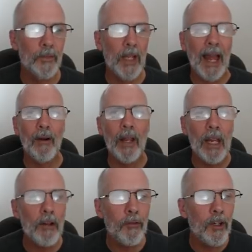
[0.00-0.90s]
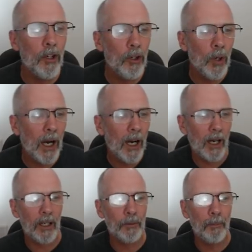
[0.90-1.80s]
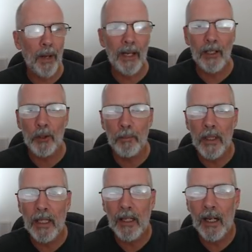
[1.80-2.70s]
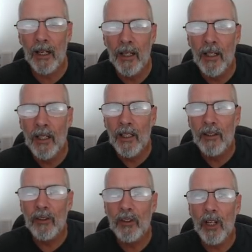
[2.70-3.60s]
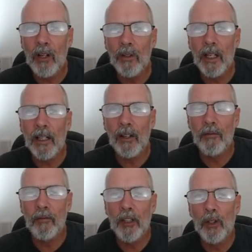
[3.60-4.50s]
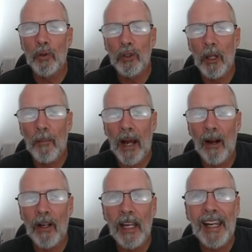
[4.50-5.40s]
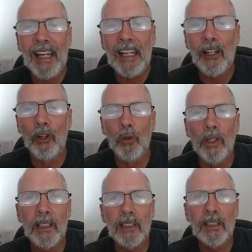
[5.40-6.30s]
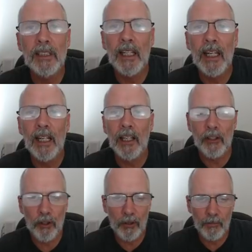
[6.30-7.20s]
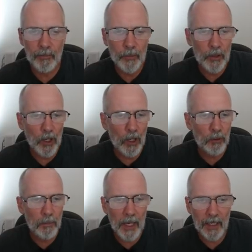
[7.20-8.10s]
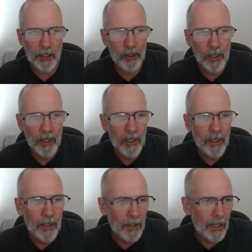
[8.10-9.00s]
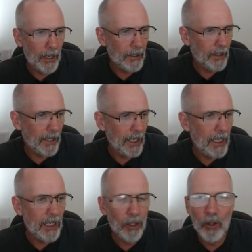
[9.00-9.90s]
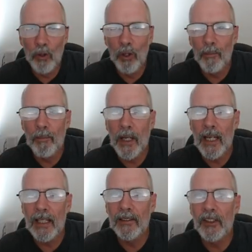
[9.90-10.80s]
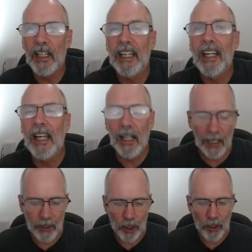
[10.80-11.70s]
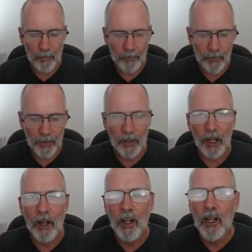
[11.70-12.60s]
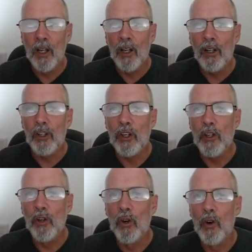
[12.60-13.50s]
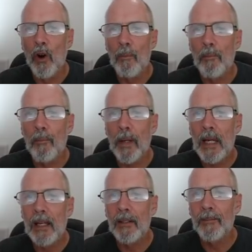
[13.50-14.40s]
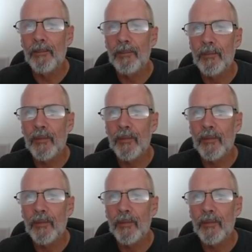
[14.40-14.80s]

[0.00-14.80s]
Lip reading: Now, if you are a Spanish speaker, don't get confused about EU. This is English, not Spanish. And the EU means, in English, the European